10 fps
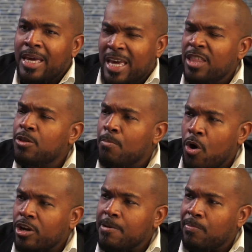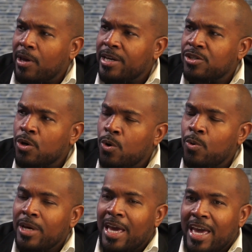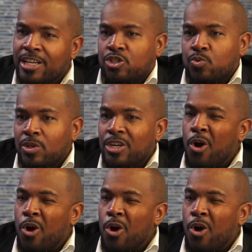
in the marketplace. So it's really